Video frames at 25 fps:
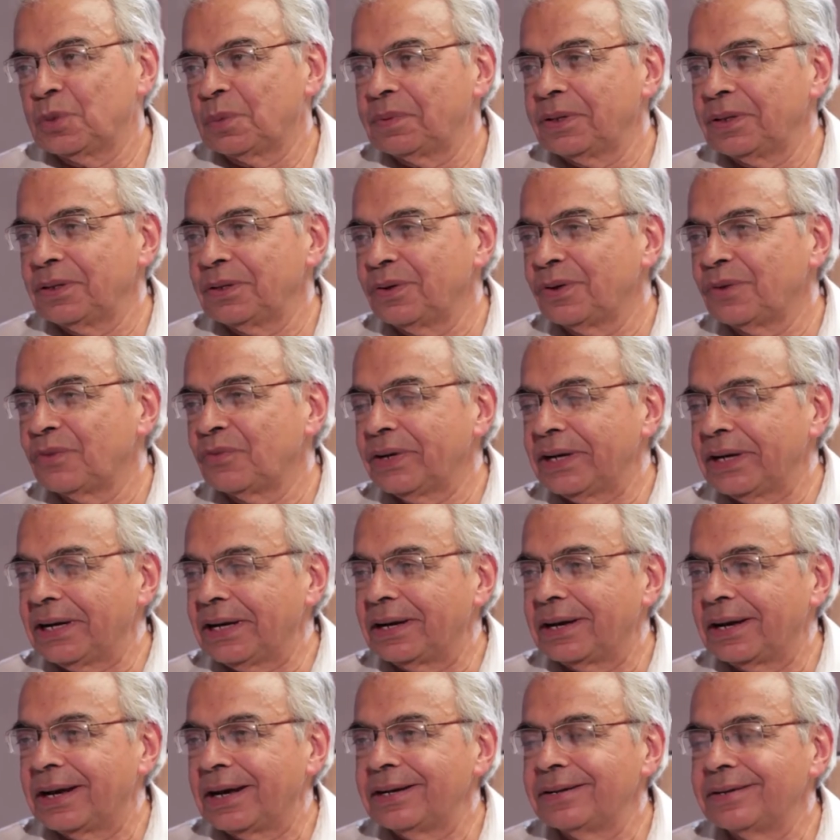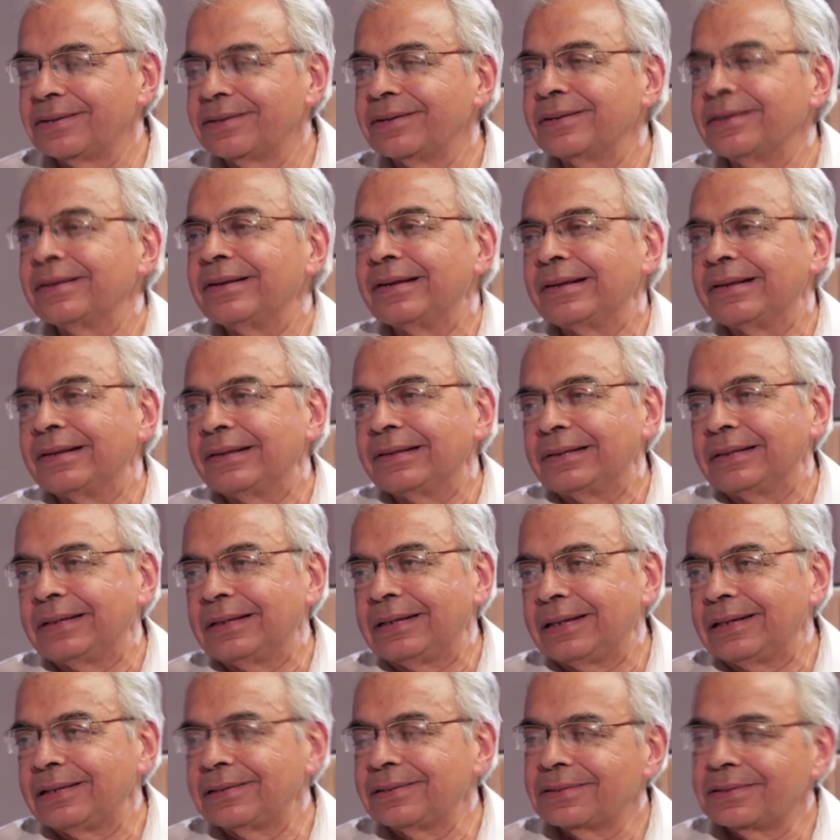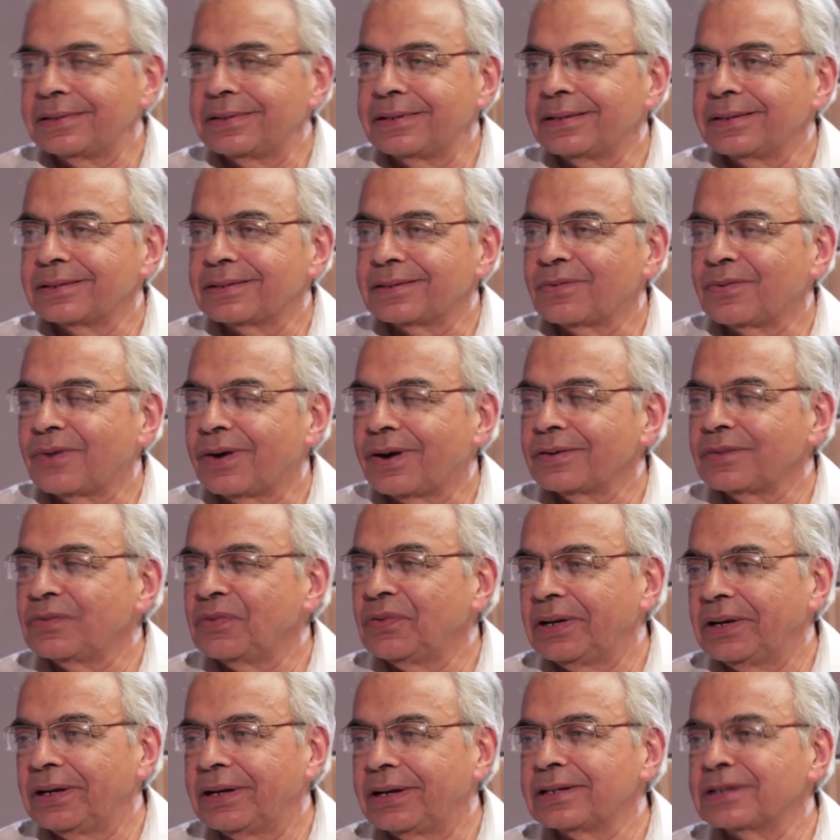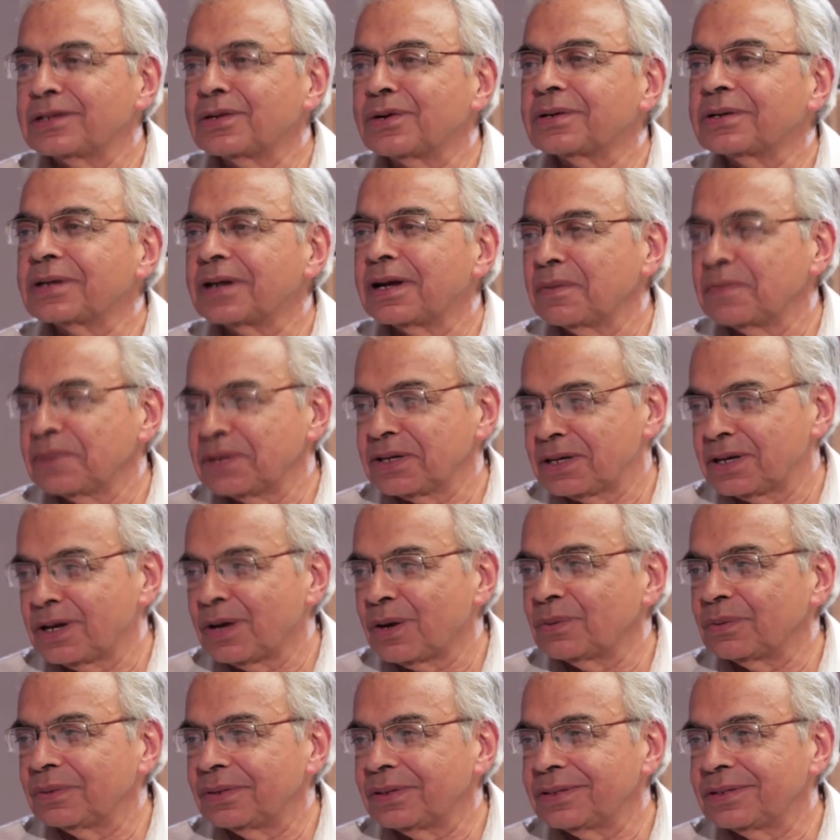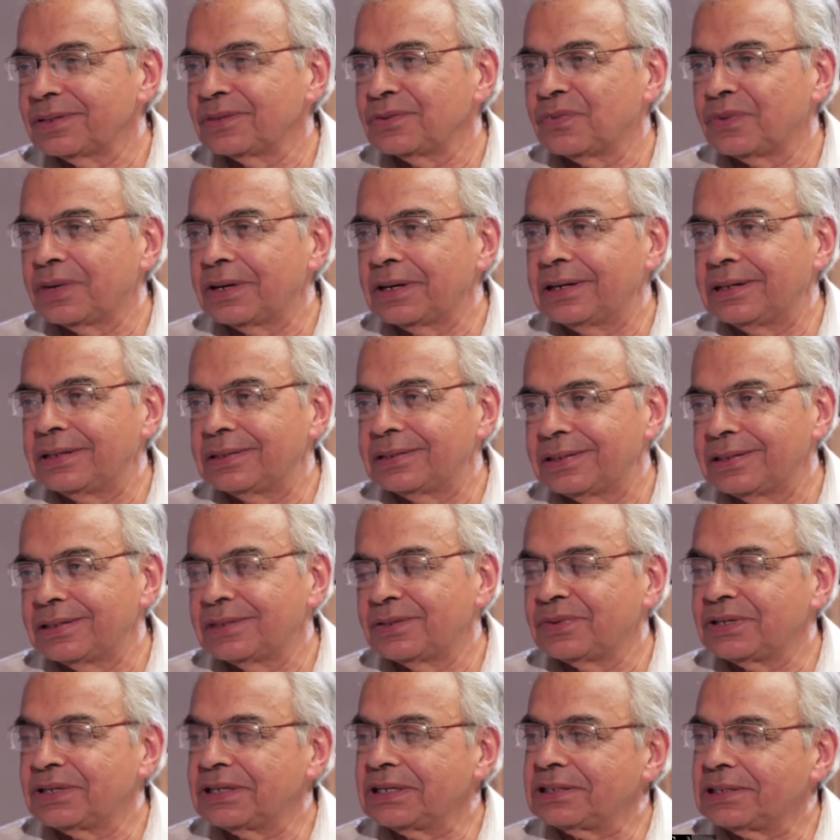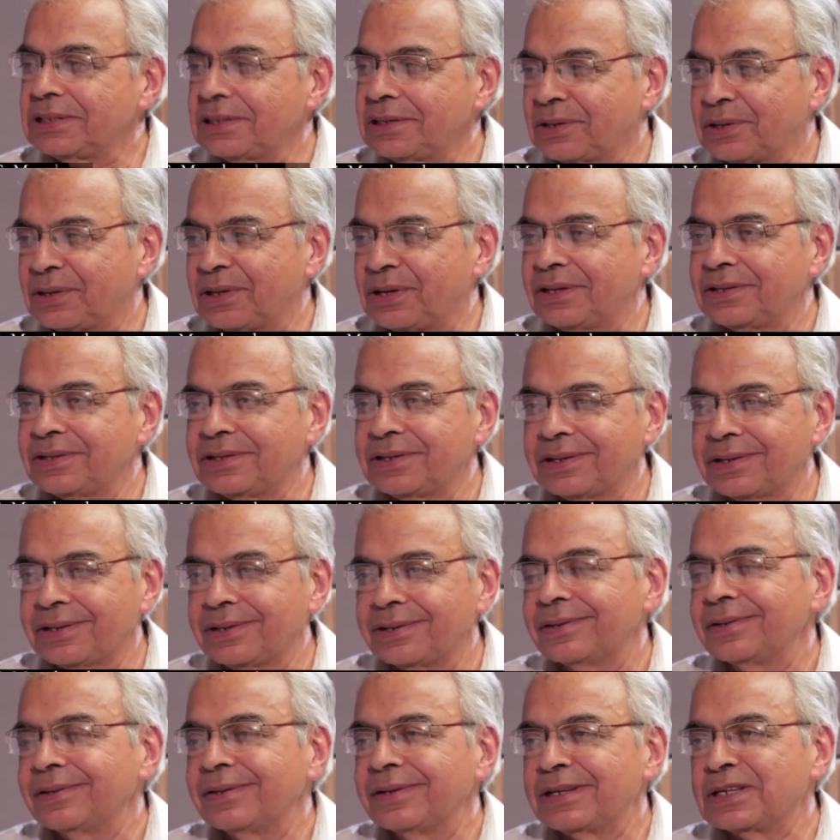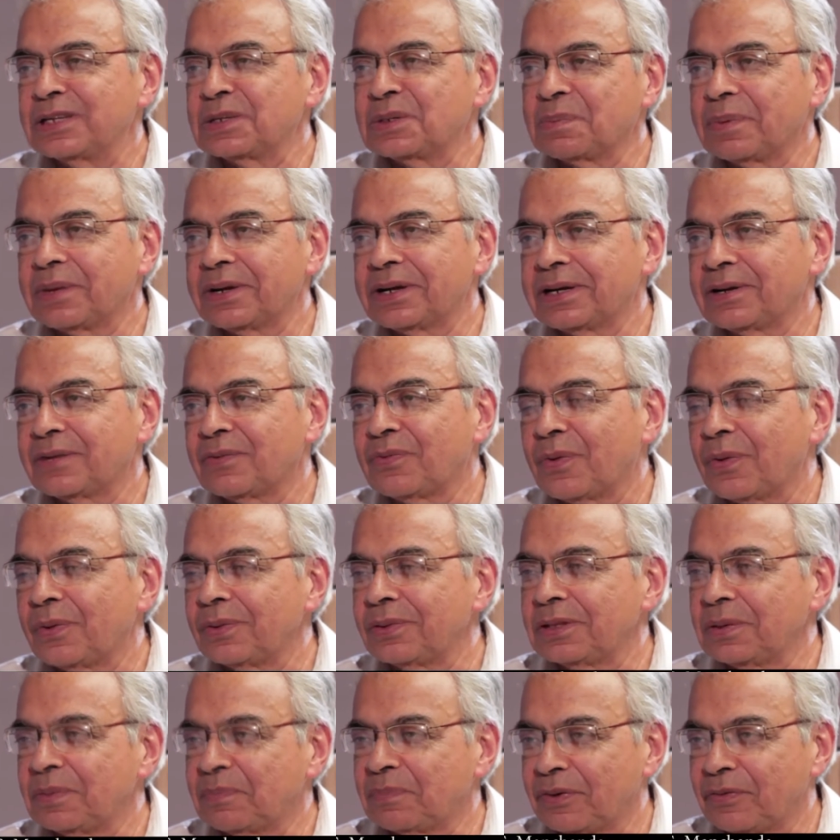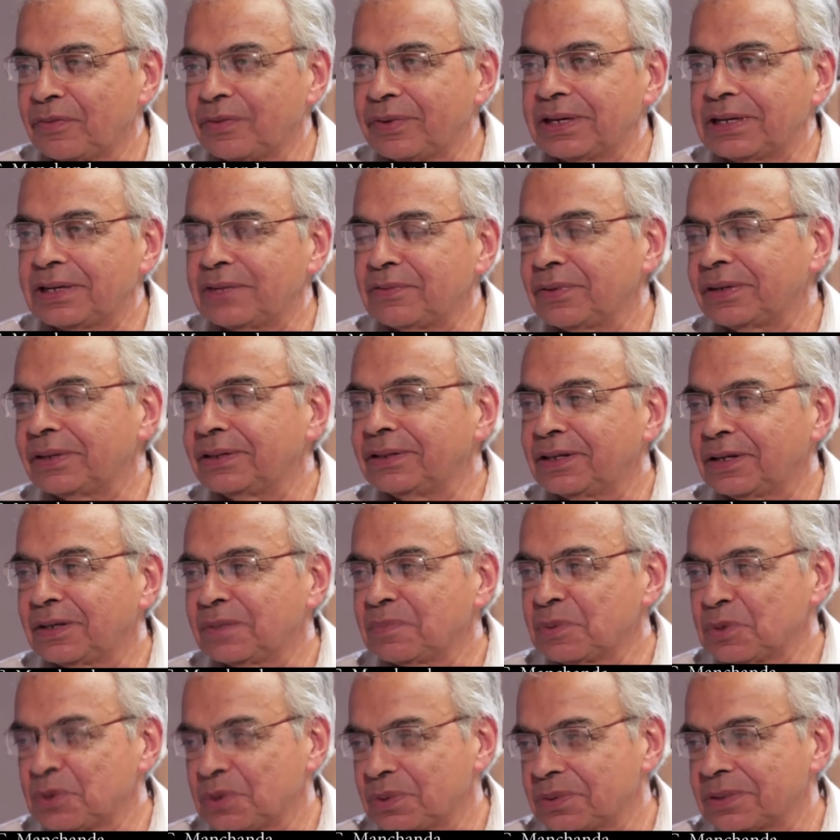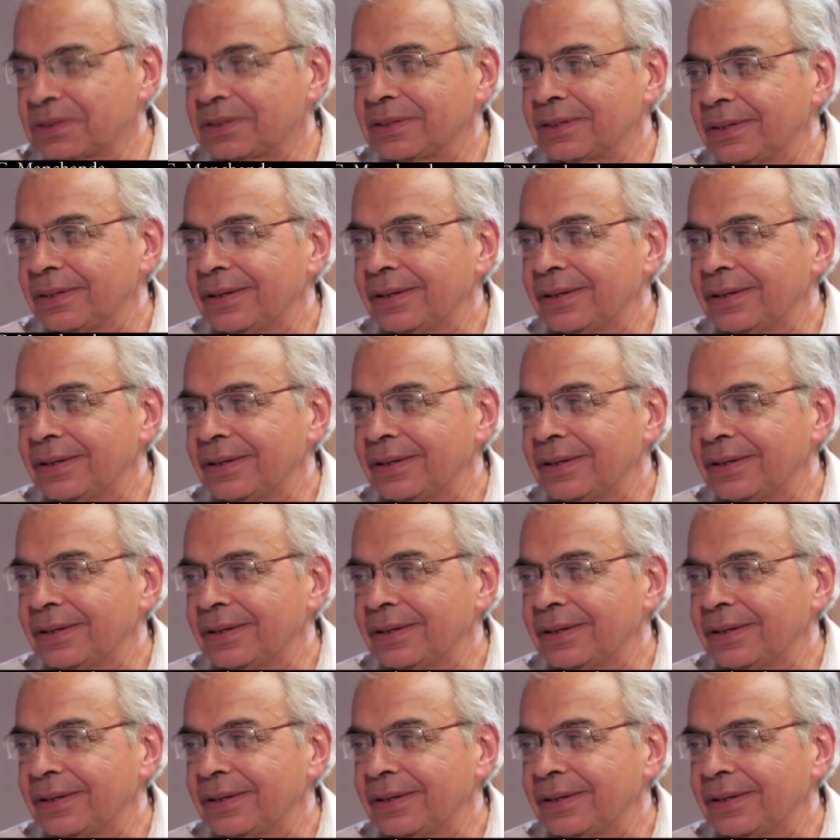Chopra, you are very right. The incidence of heart failure is not coming down. This is one disease which is increasing in spite of all the preventive and therapeutic.